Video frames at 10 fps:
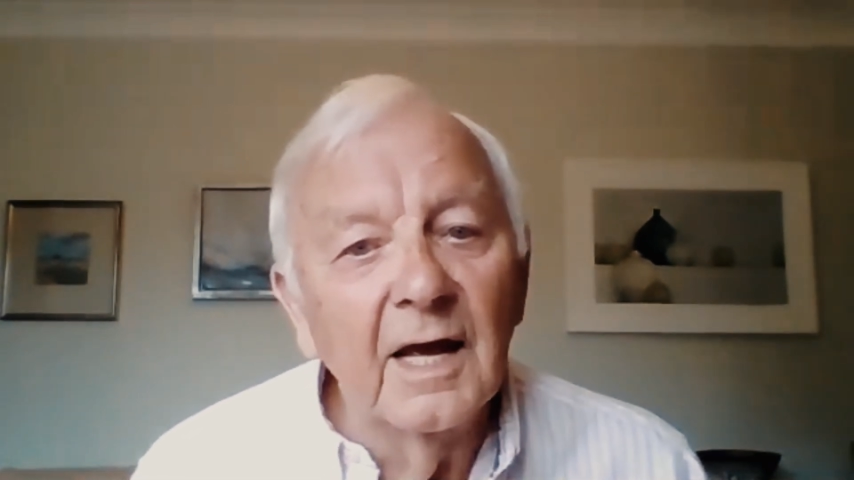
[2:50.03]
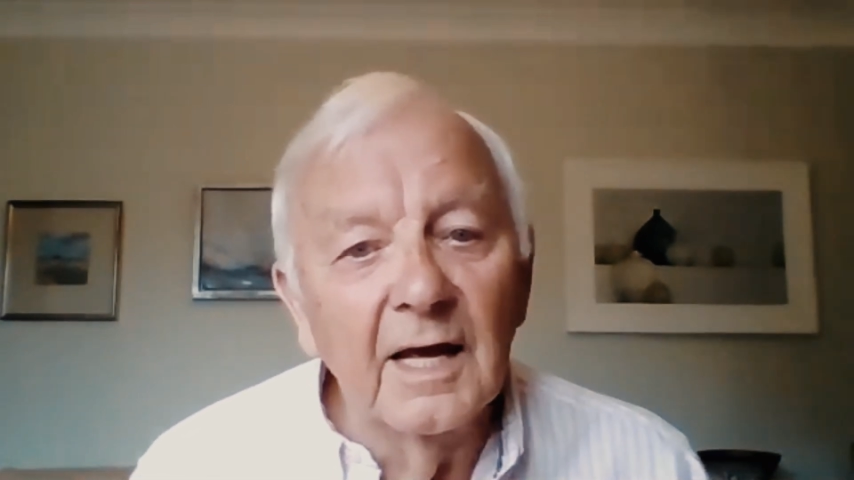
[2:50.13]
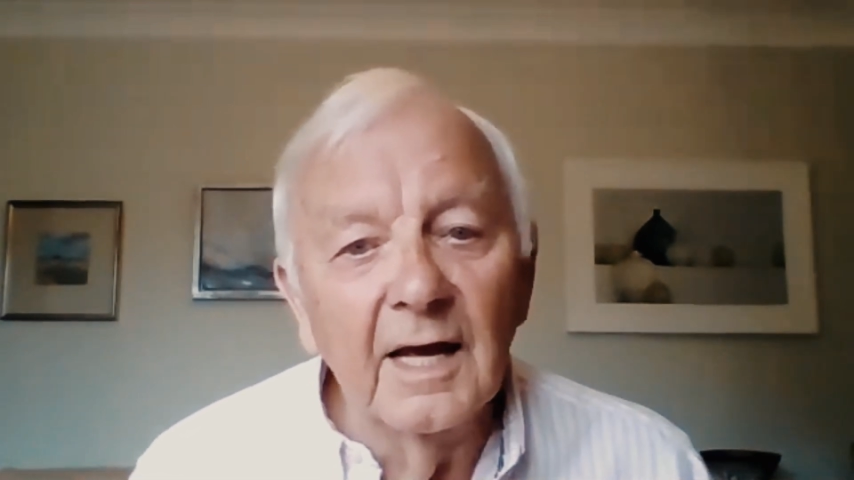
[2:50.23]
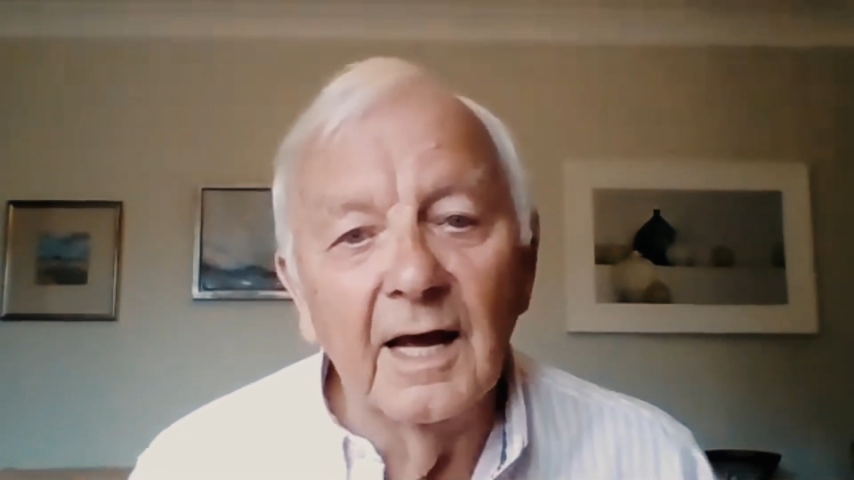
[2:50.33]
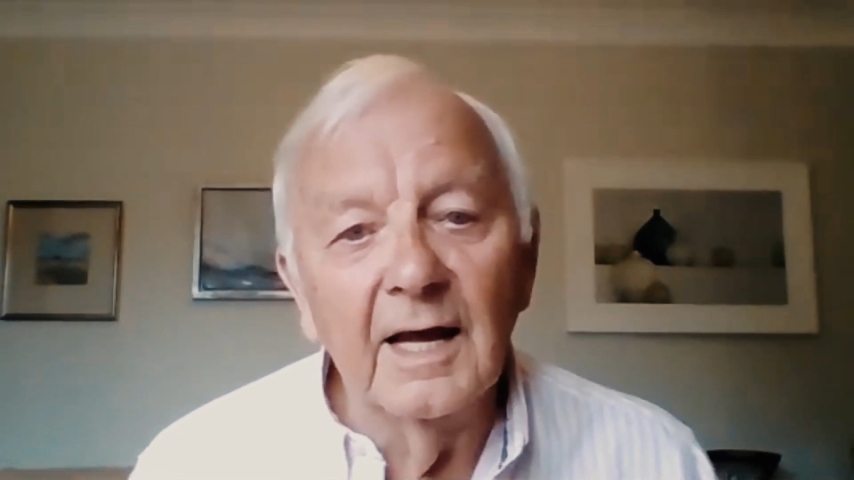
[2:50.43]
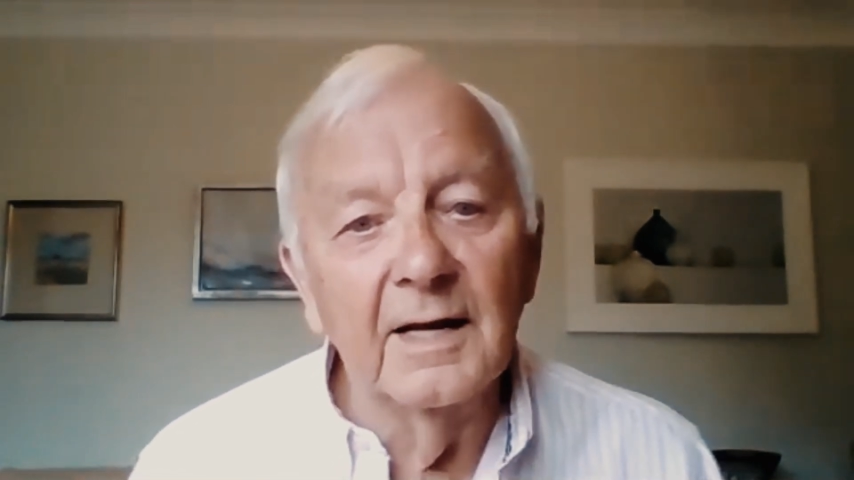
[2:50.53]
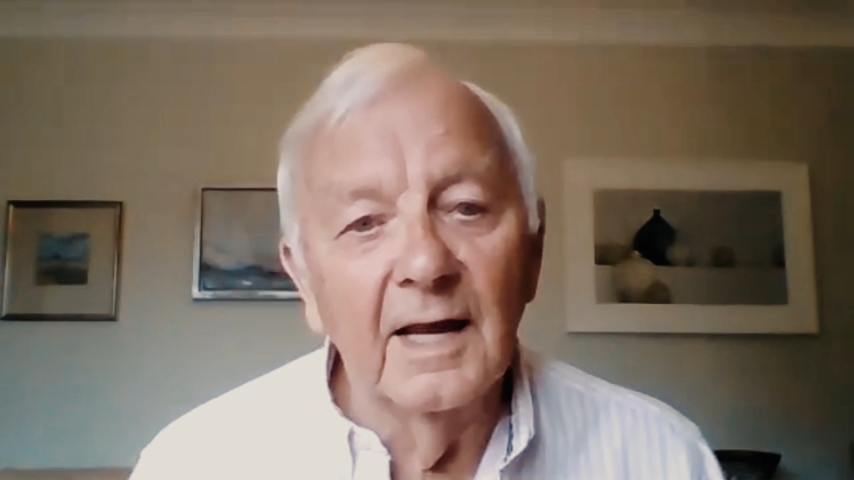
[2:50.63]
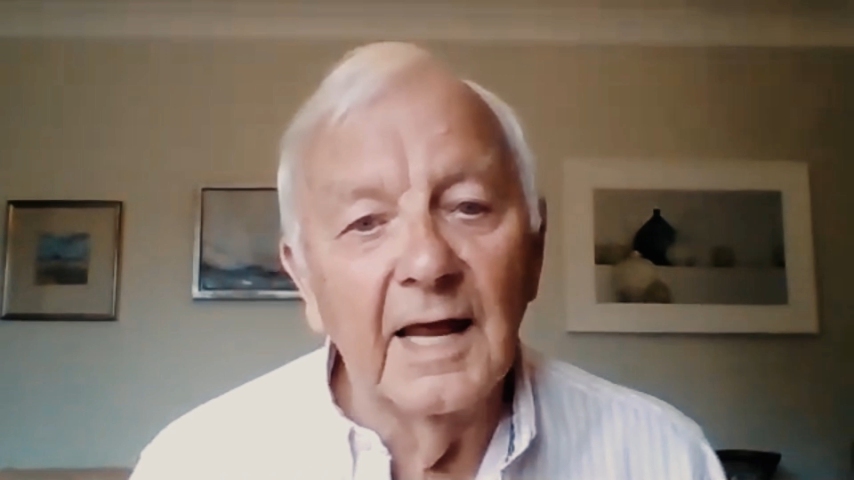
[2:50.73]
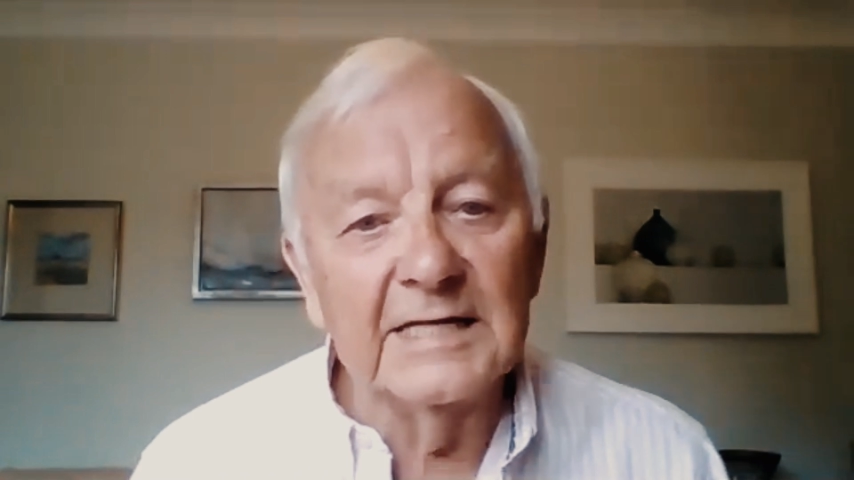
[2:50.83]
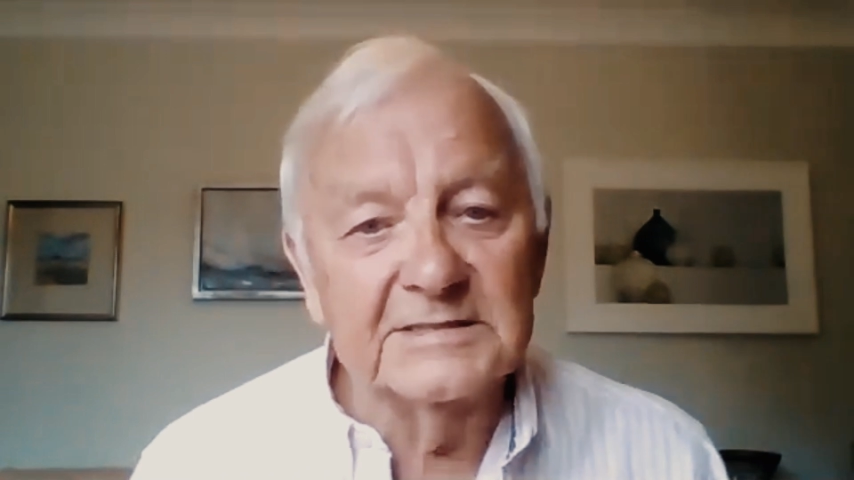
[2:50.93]

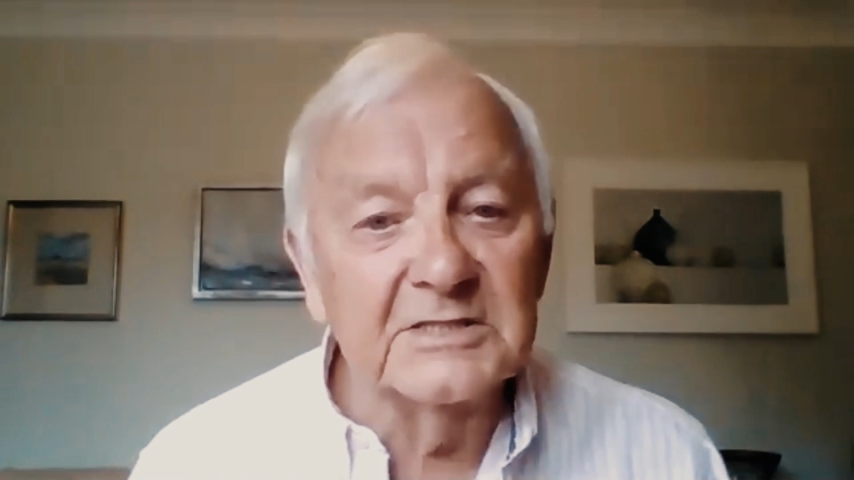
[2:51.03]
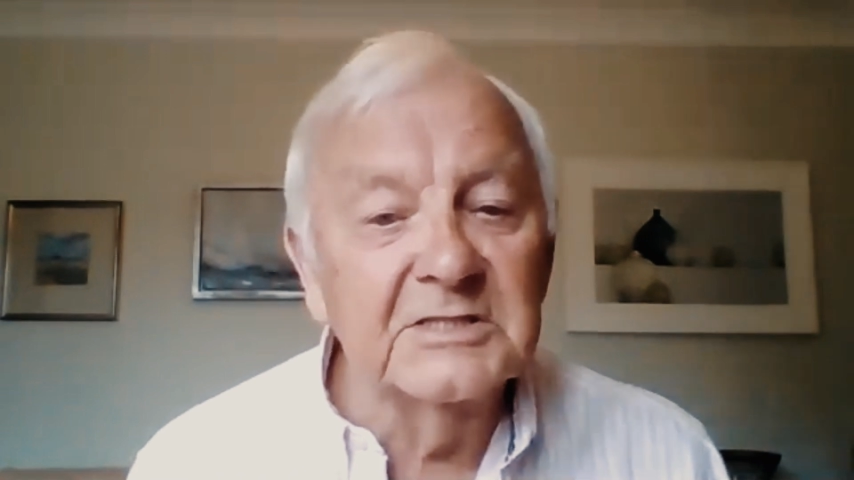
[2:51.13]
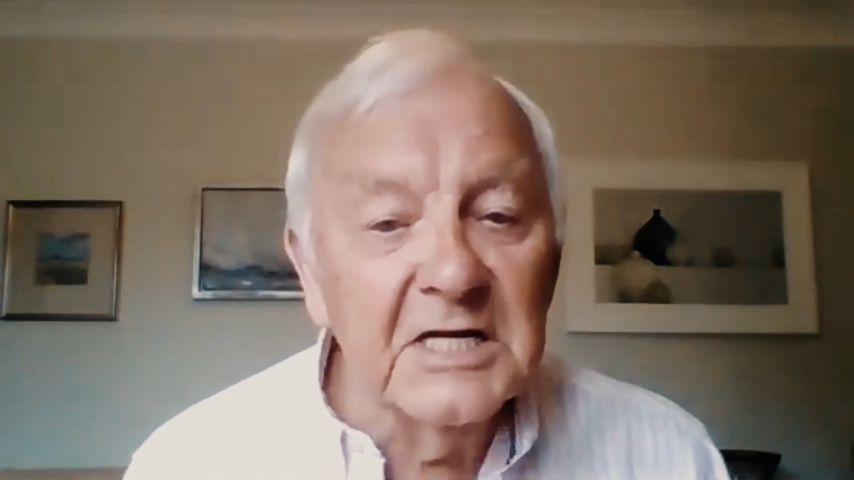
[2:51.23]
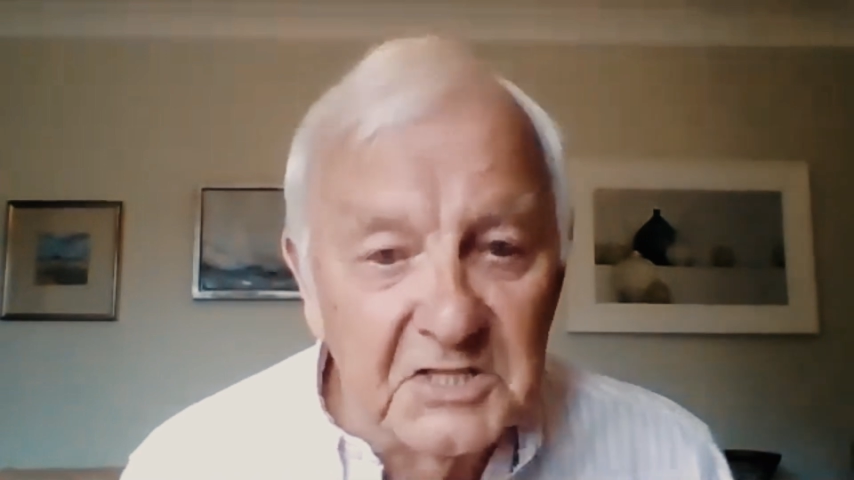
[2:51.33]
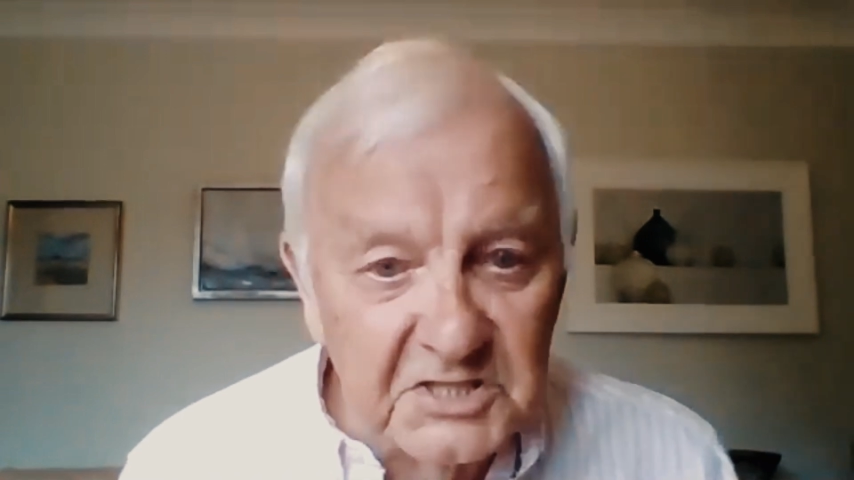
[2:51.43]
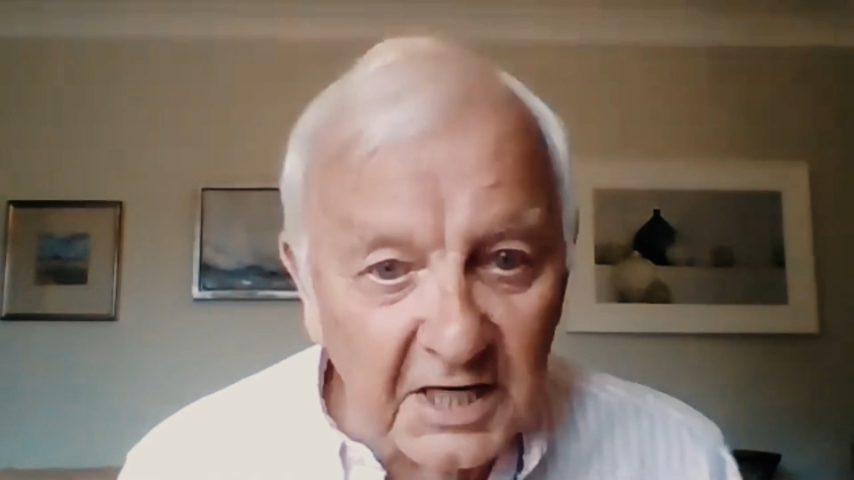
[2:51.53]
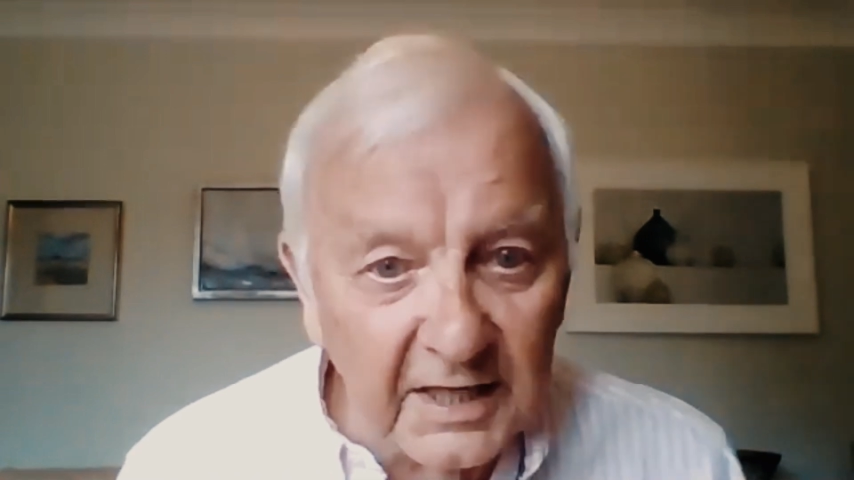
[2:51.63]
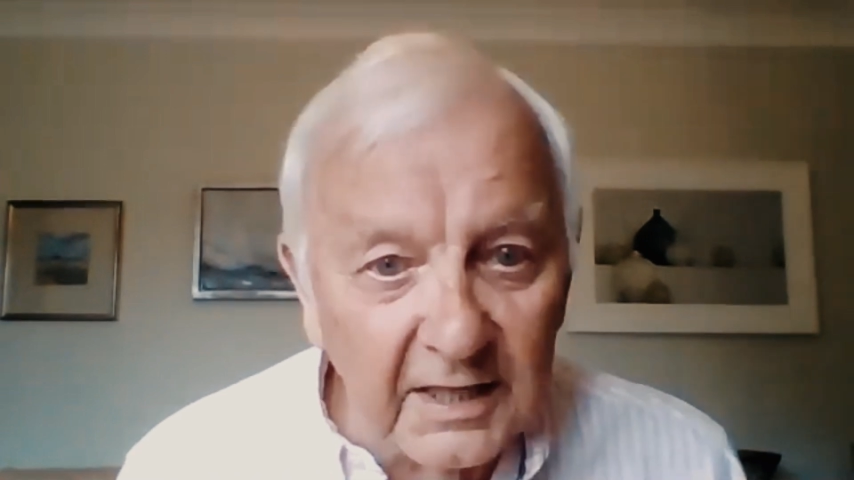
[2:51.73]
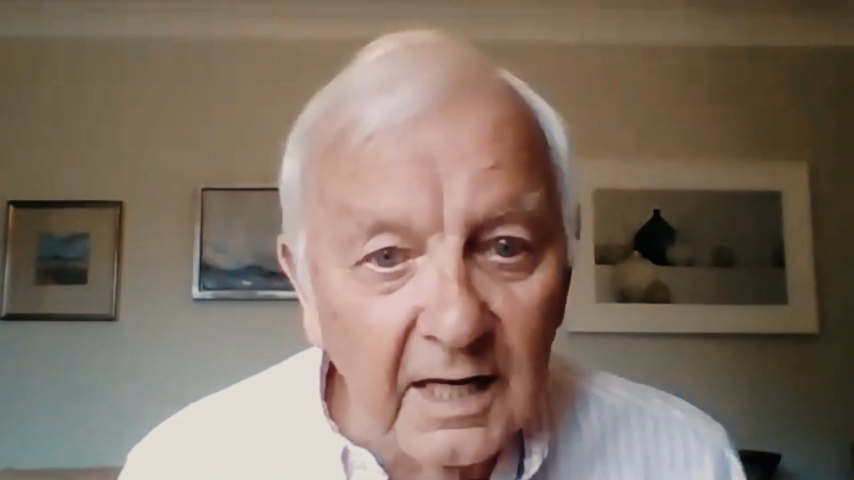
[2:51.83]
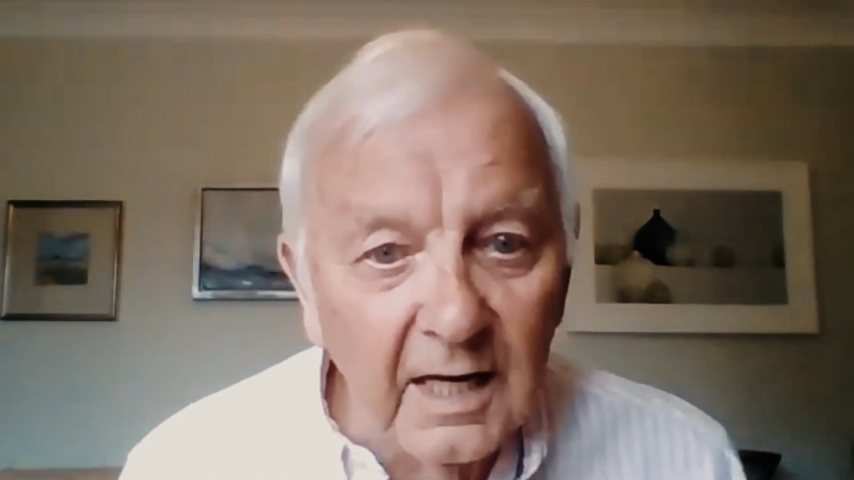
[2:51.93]
as a
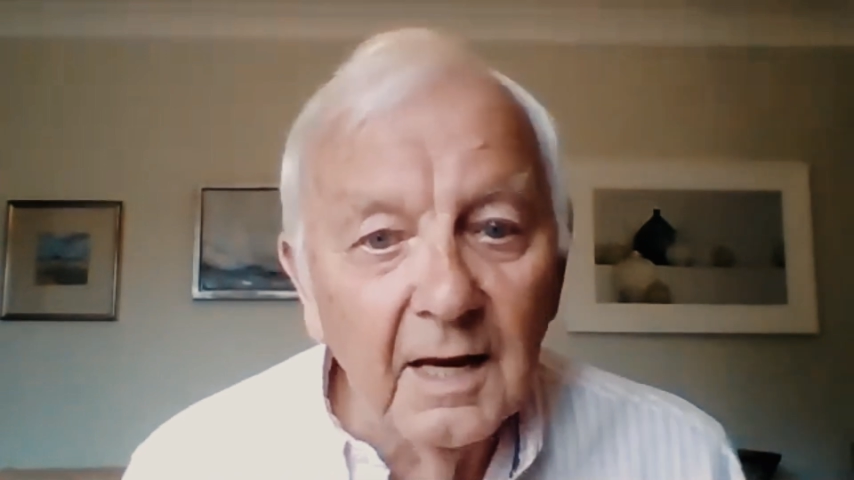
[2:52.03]
teaching,